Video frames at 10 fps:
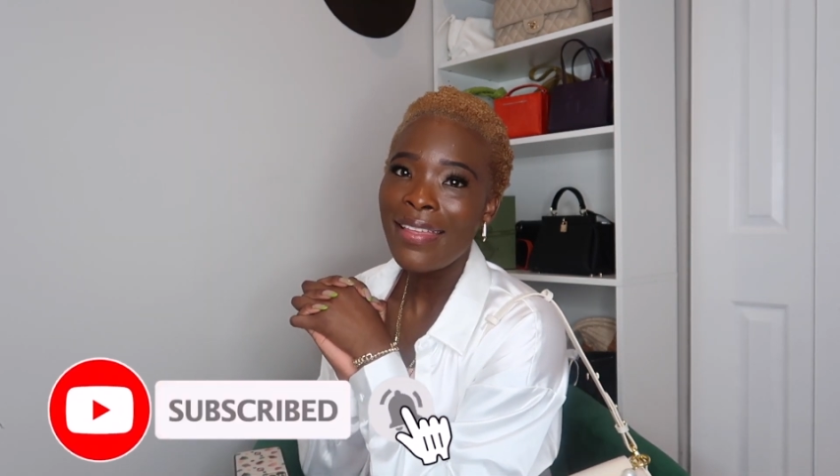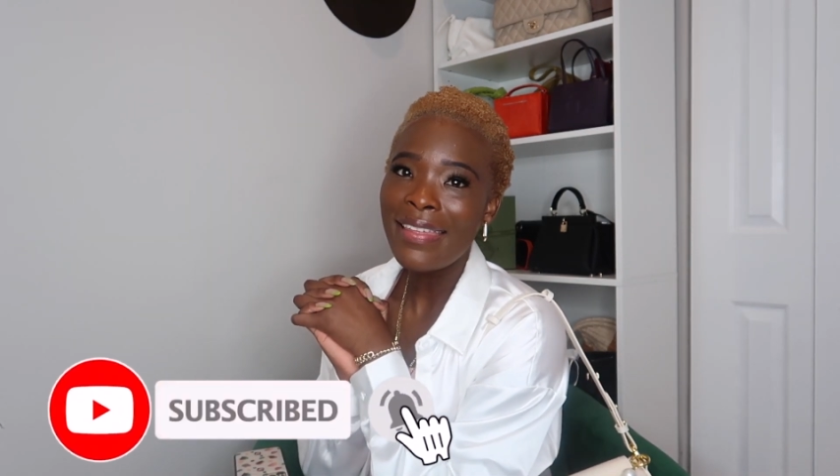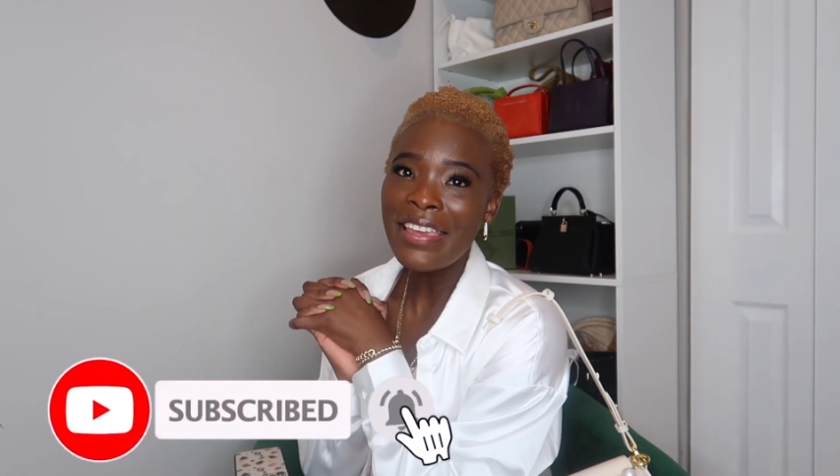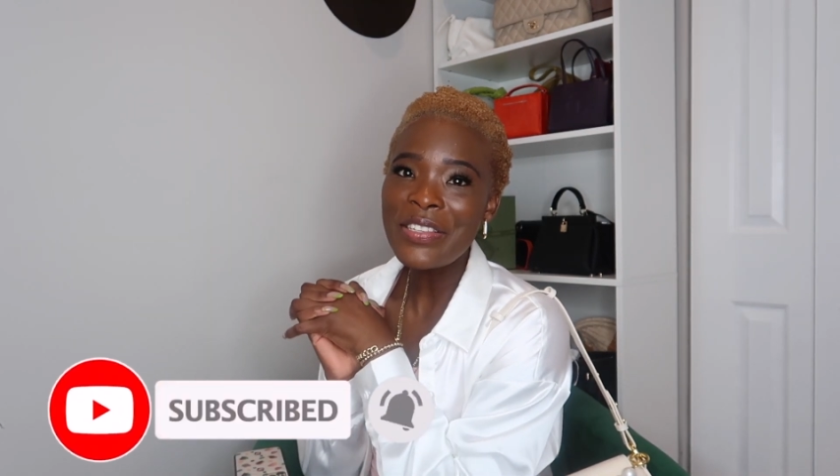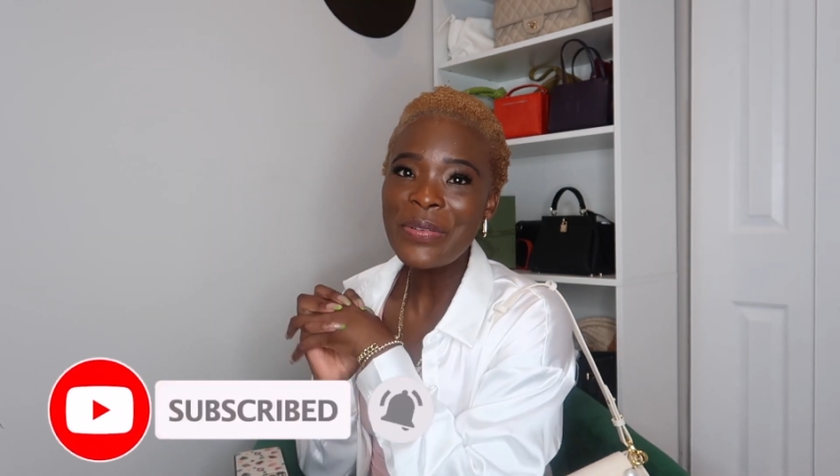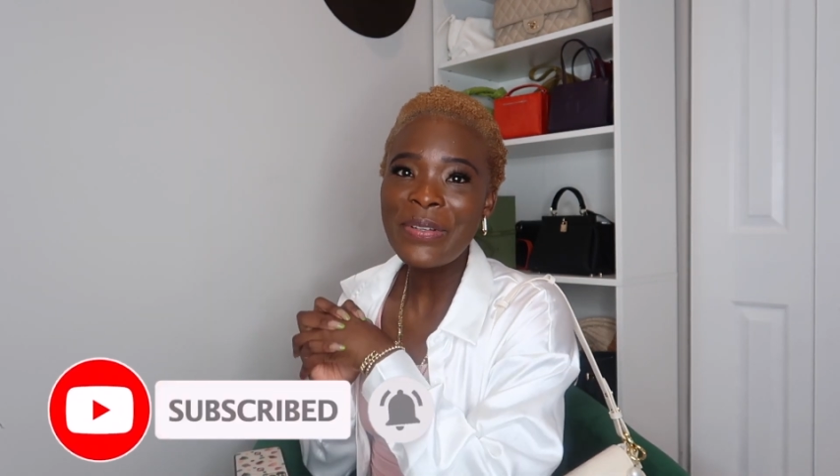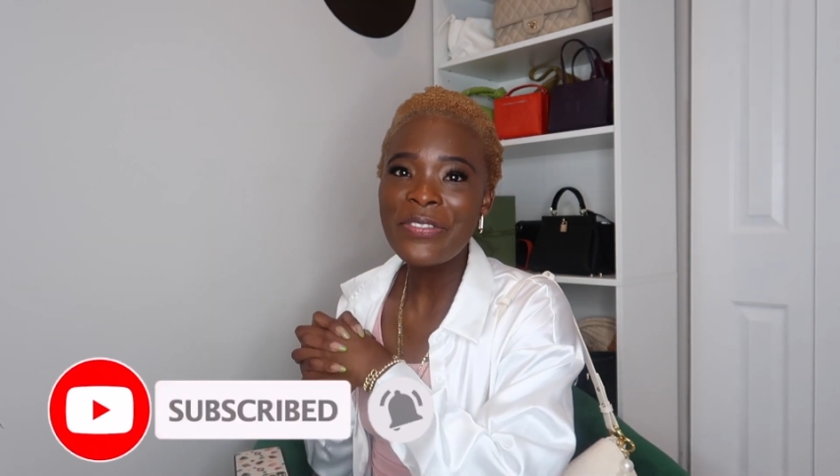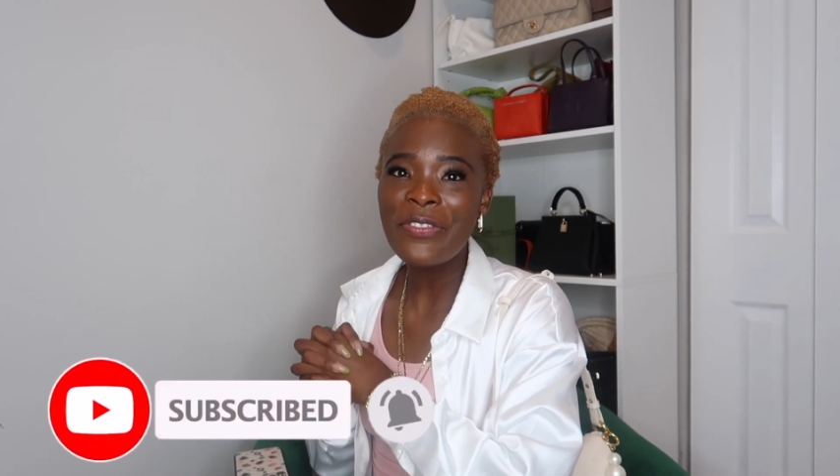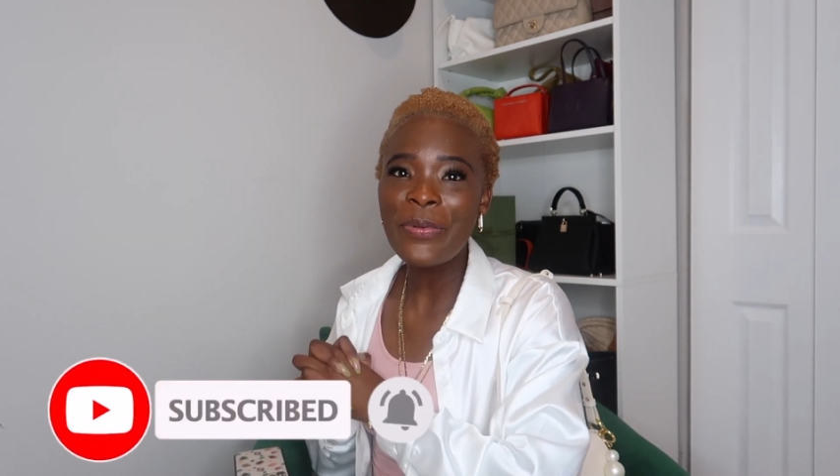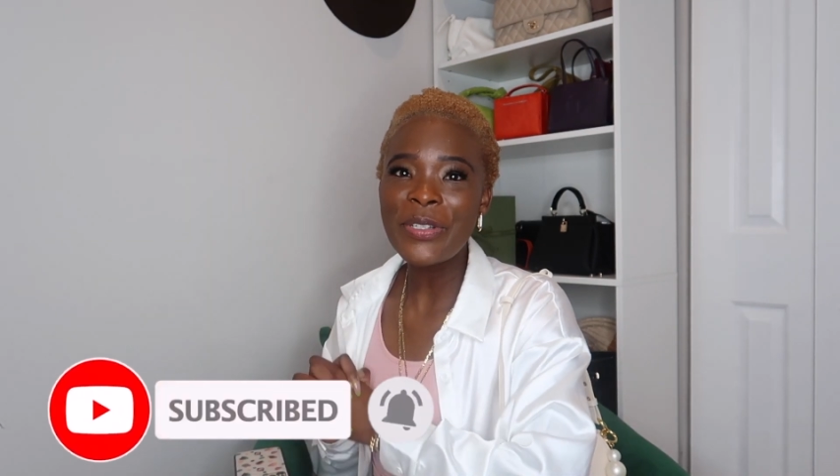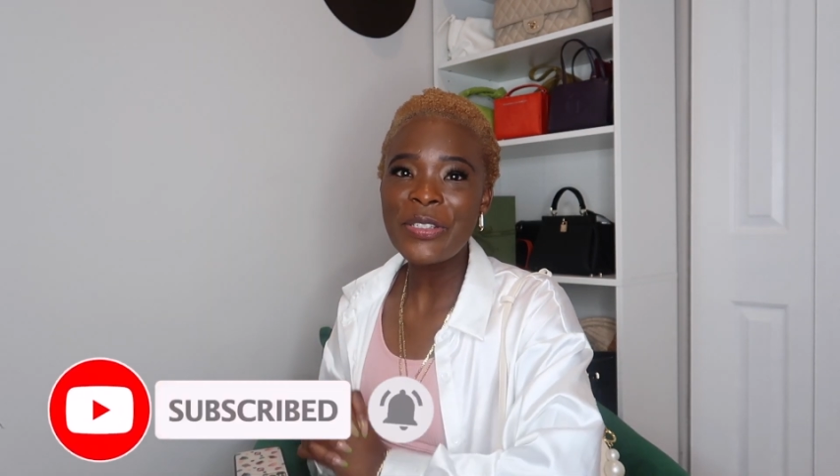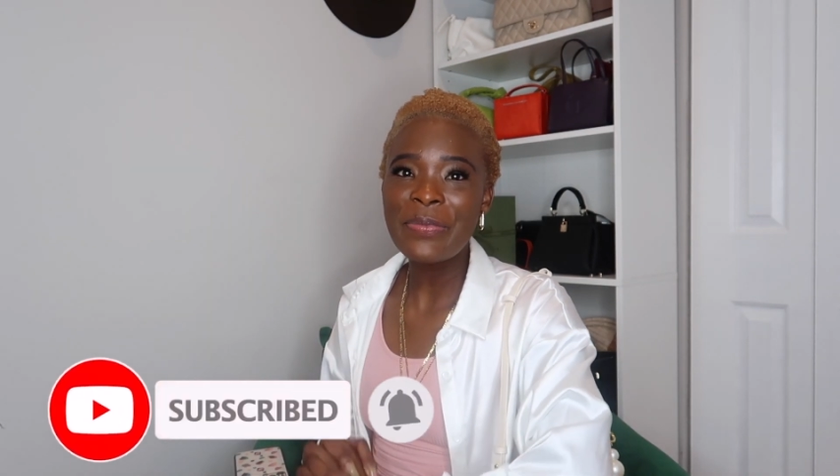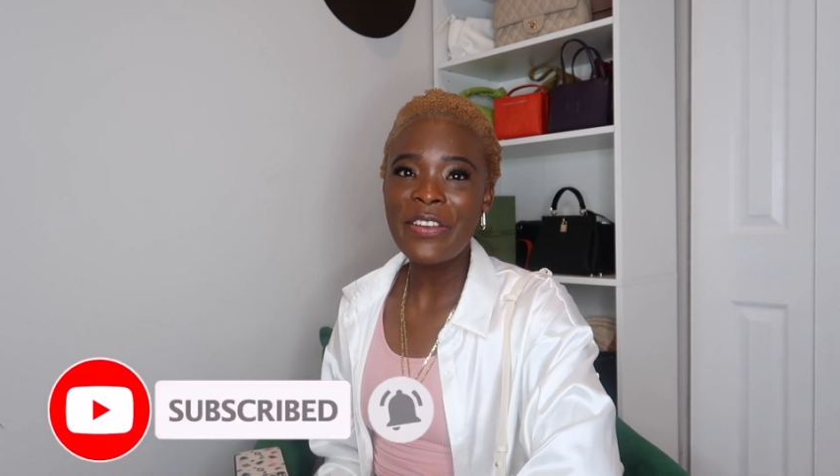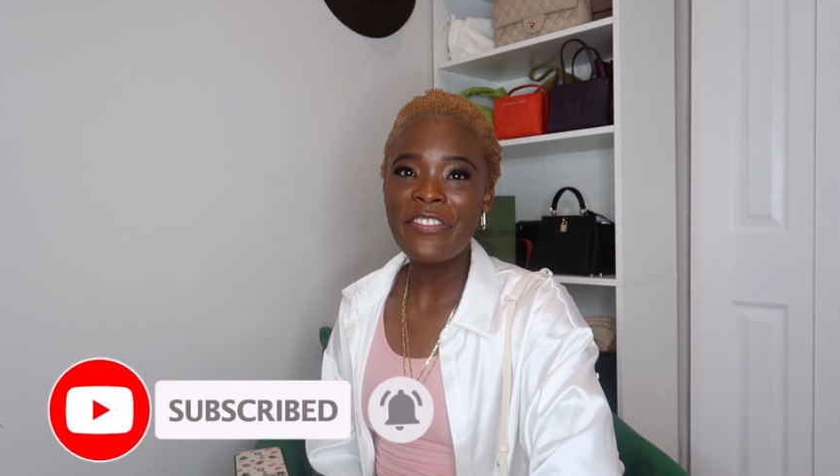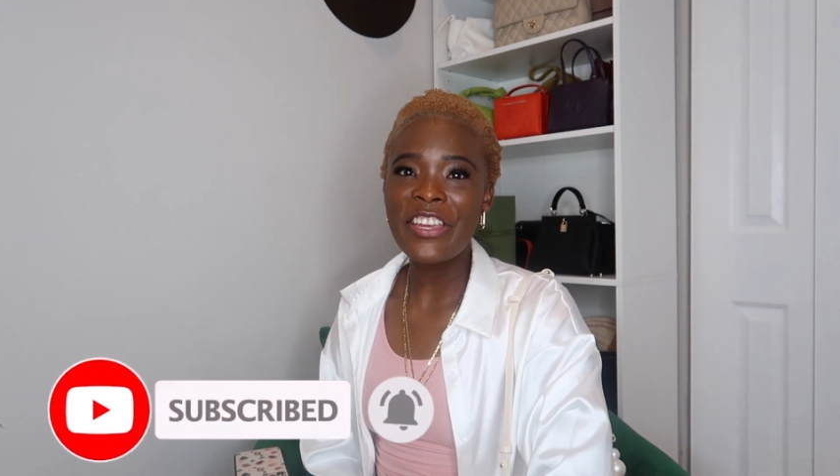thank you so much for watching
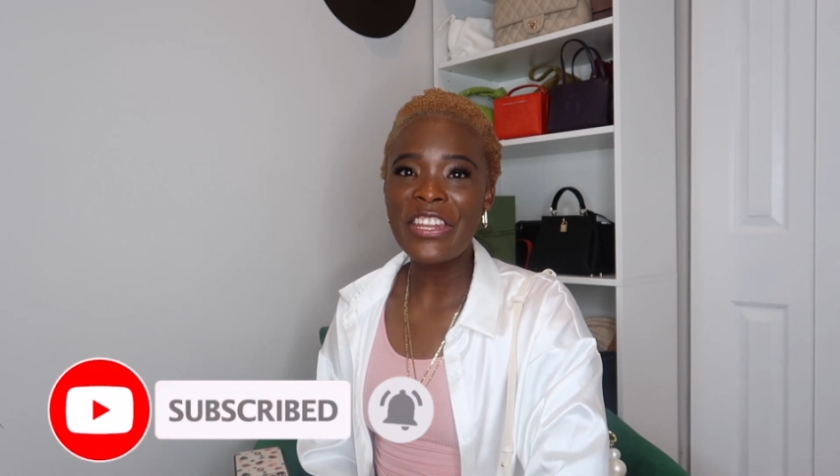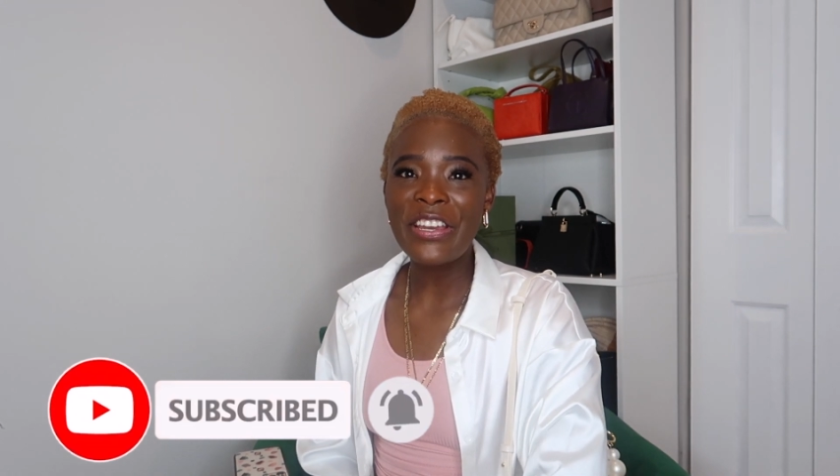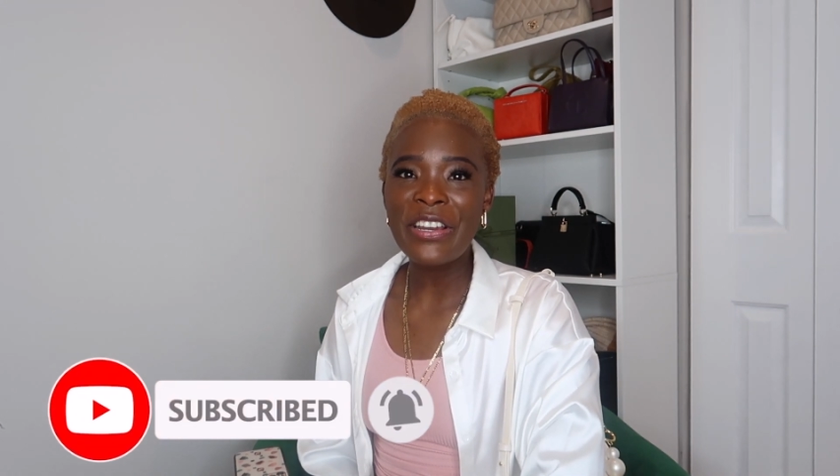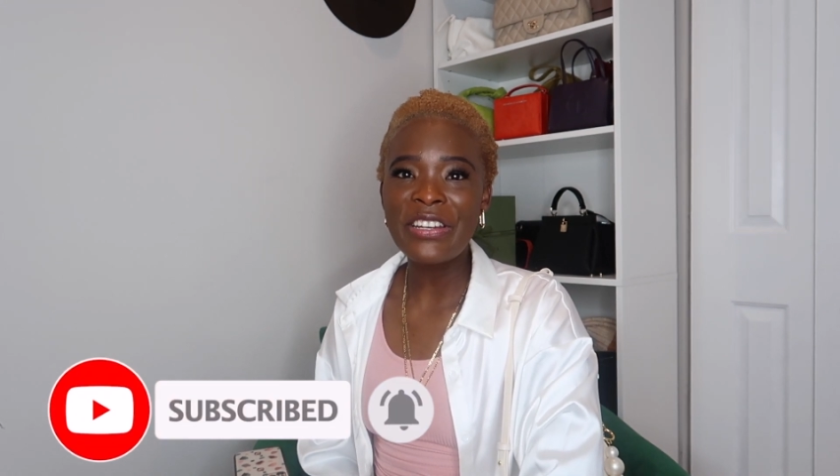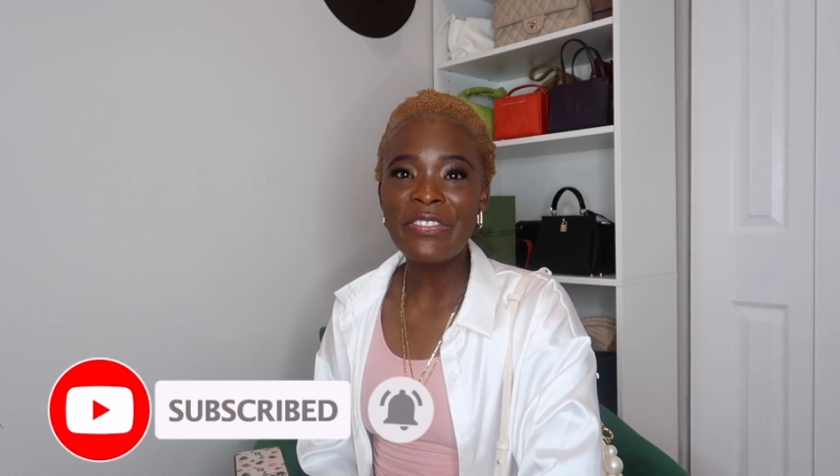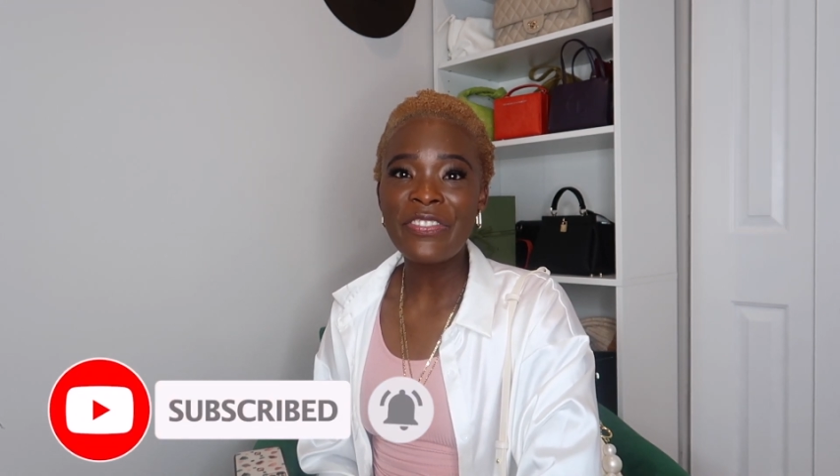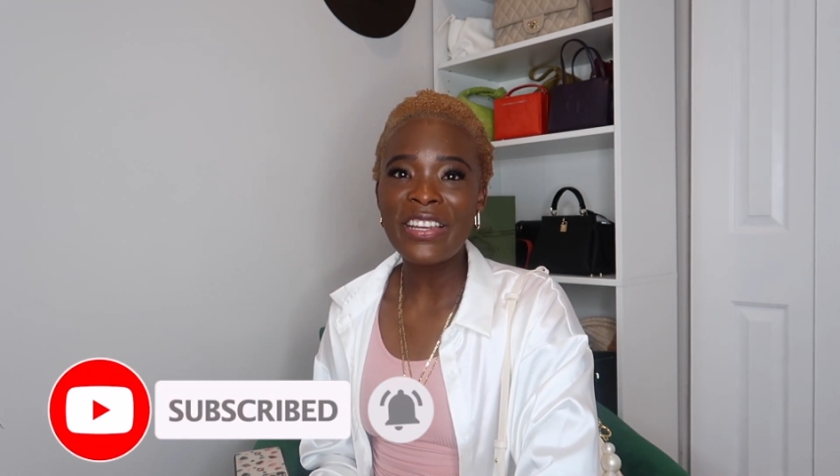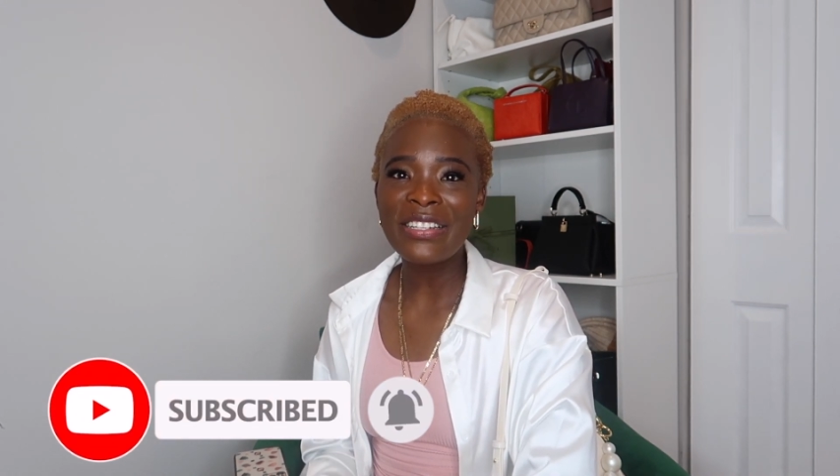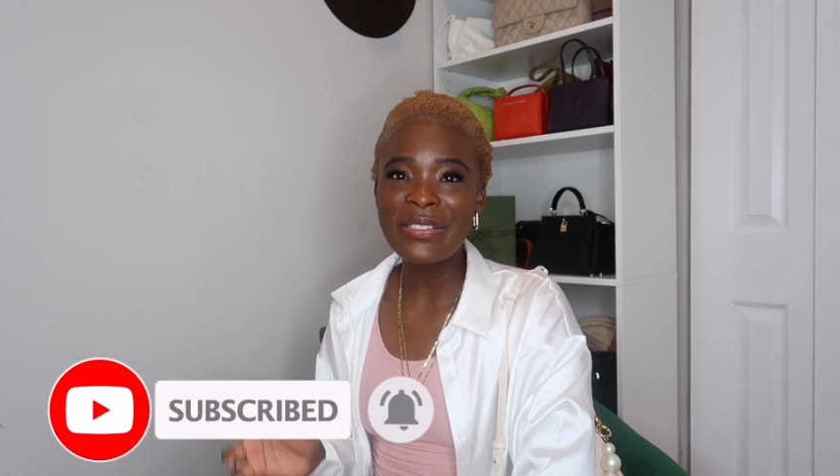my video don't forget